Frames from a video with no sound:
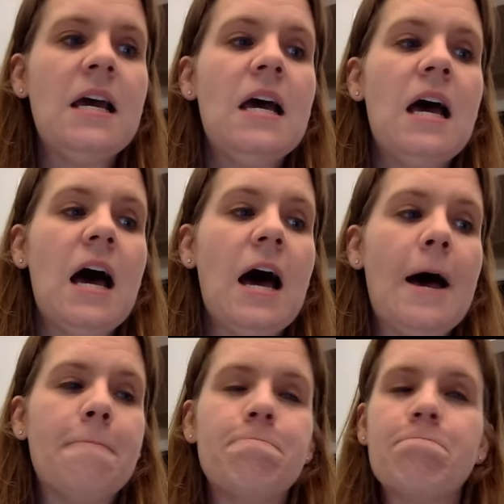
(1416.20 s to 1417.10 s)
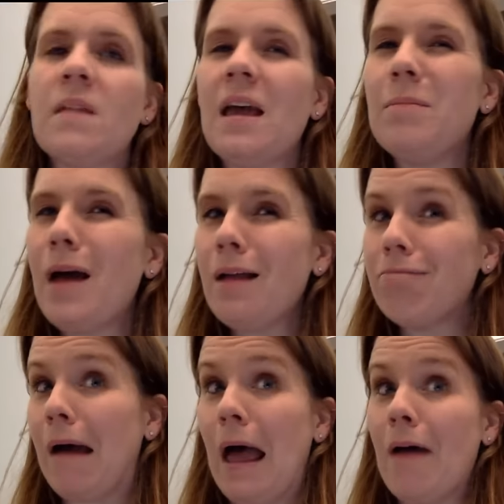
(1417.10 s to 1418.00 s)
Um, i not,
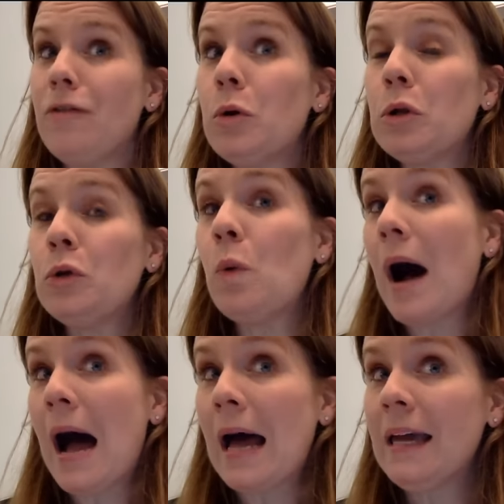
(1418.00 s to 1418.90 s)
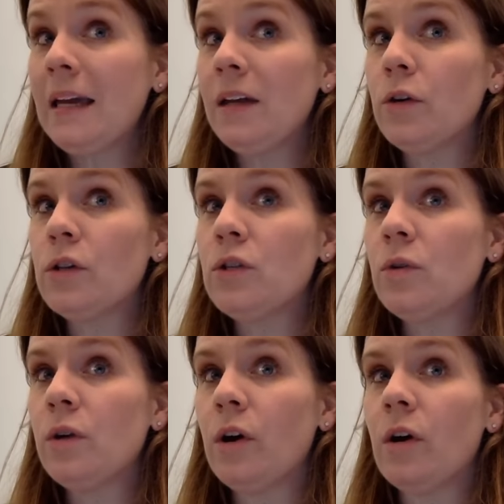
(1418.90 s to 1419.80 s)
I have no clue why your,
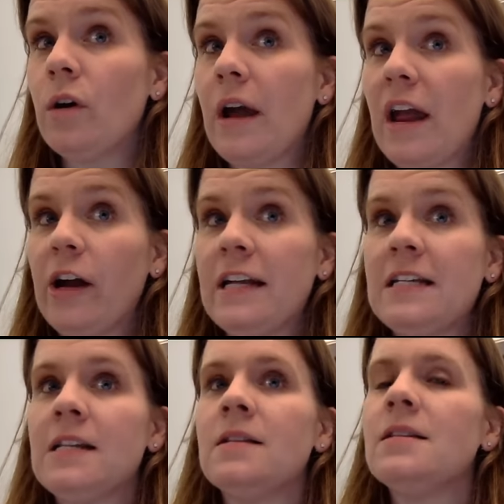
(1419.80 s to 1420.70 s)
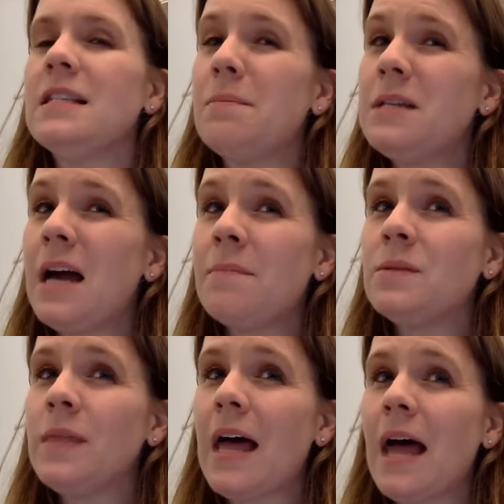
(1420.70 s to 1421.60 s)
your area didn't. Sometimes
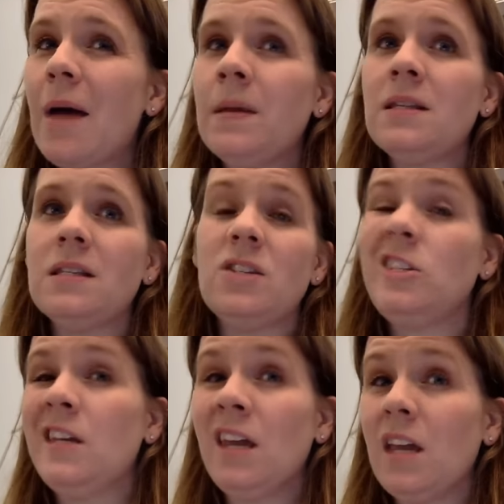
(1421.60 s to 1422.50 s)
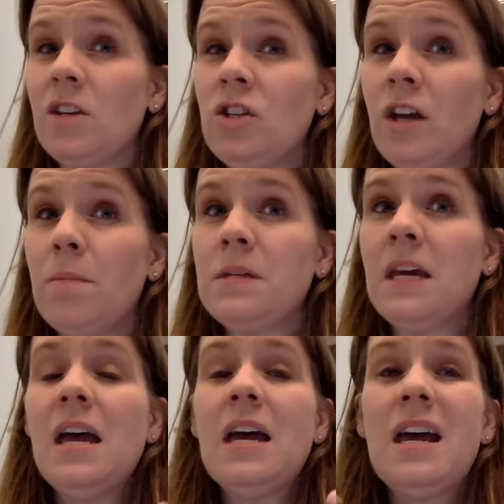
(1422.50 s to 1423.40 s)
when that happens, it just didn't get shipped.
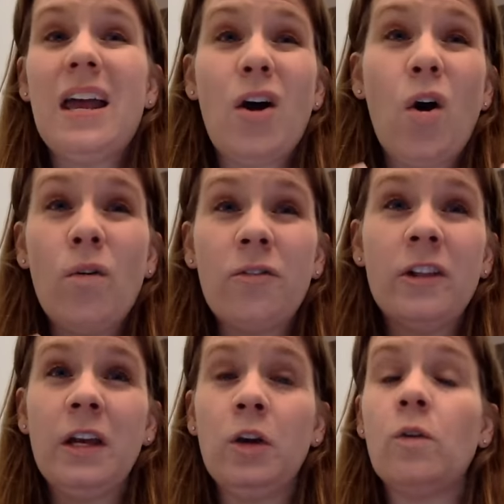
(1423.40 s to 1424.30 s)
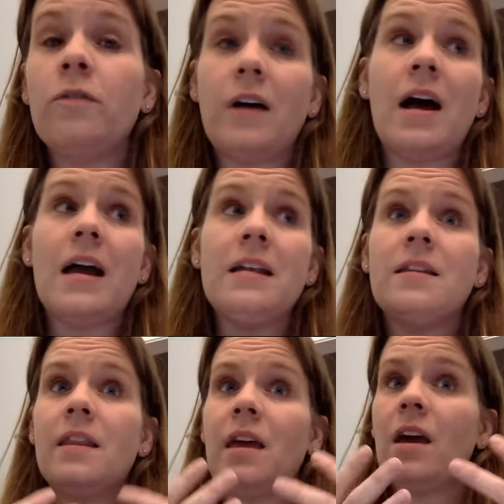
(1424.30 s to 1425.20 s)
And hopefully you'll find
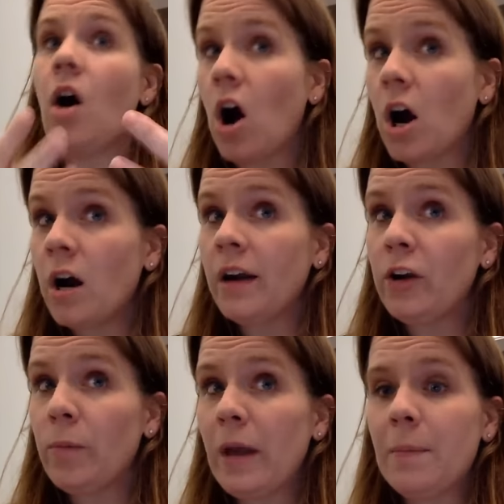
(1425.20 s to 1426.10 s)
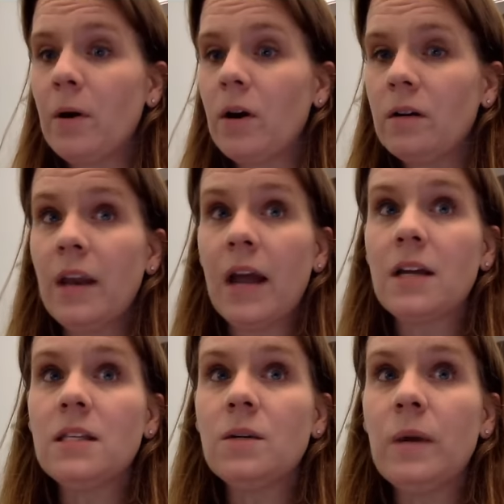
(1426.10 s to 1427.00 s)
that they are in your paper
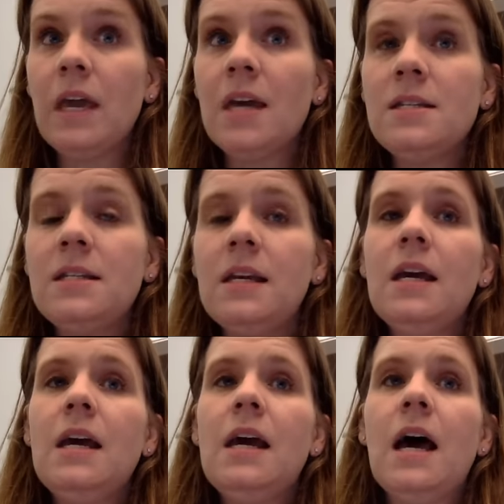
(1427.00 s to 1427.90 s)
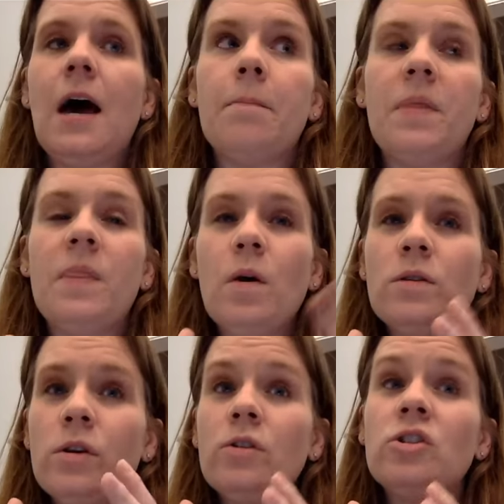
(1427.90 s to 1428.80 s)
next weekend. Um, but those
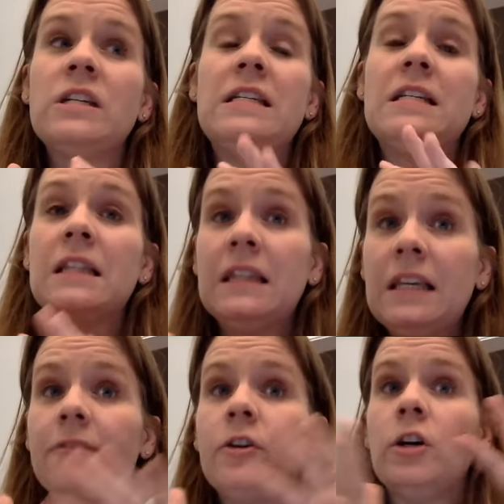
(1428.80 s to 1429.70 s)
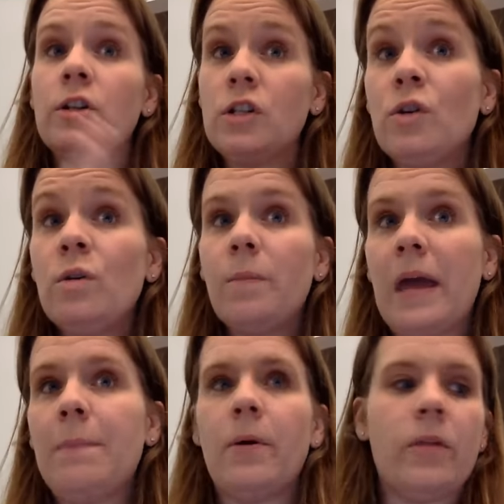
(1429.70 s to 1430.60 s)
are usually delivered to the
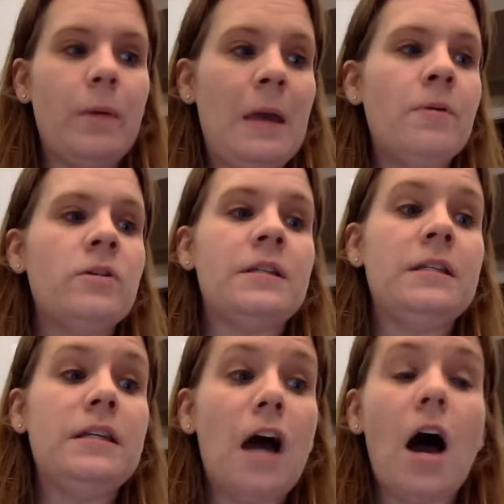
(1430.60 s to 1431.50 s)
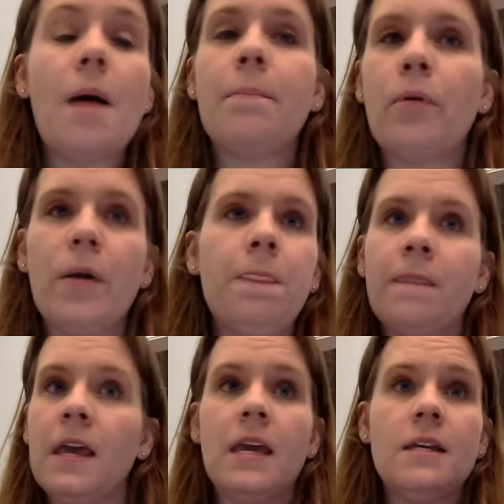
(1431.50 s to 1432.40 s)
paper. The paper does not print
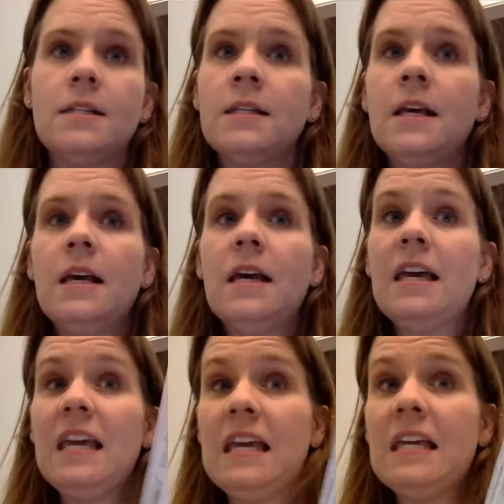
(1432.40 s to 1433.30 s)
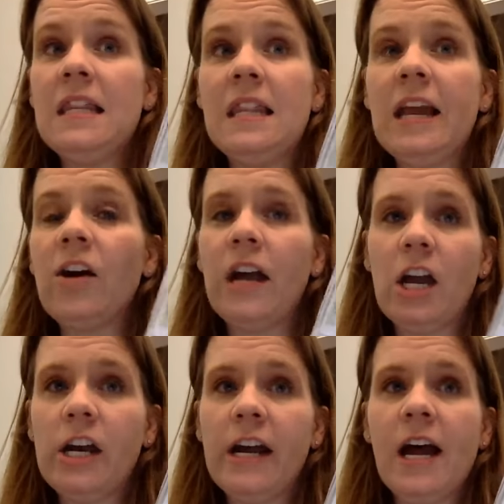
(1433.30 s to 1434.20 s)
these in their
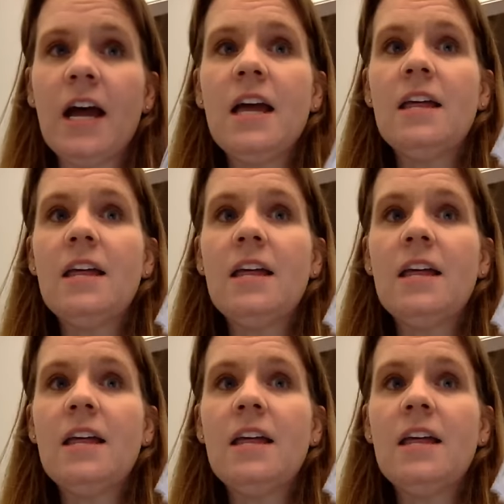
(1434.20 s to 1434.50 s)
area.